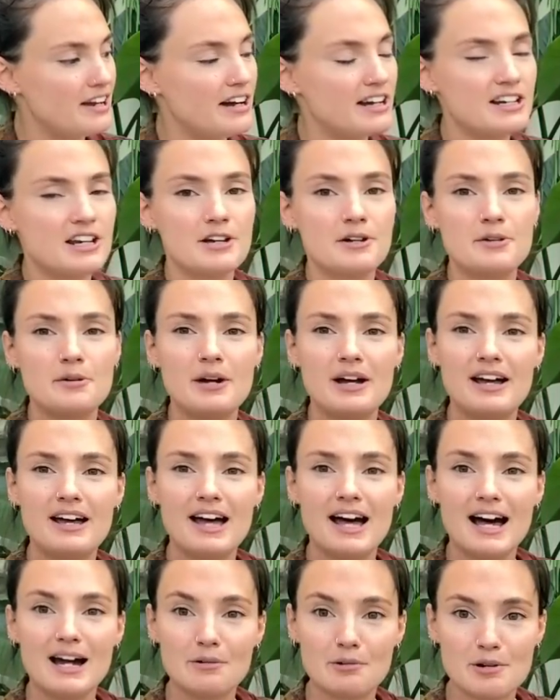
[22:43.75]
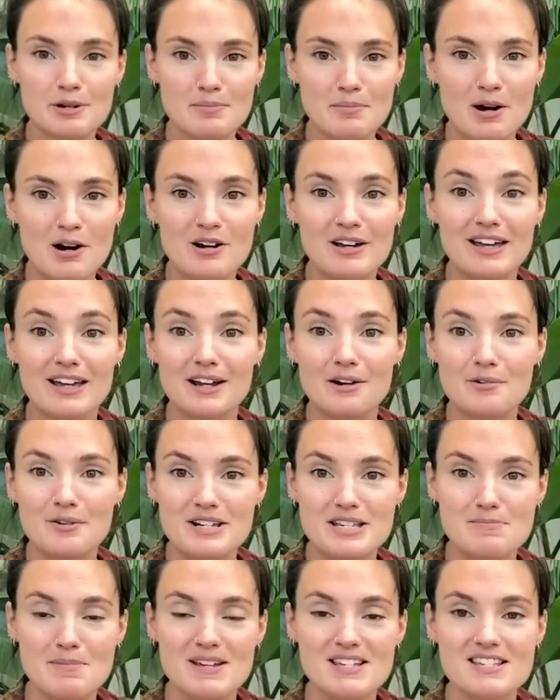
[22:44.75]
I know Aroid Market and
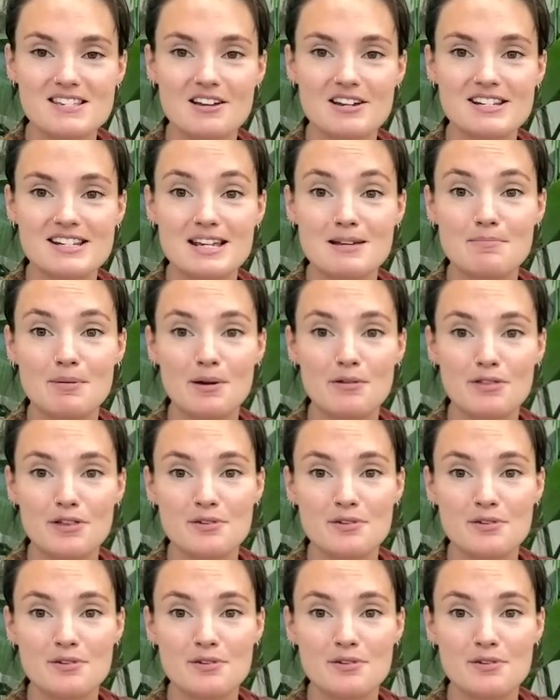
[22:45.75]
Green Spaces ID both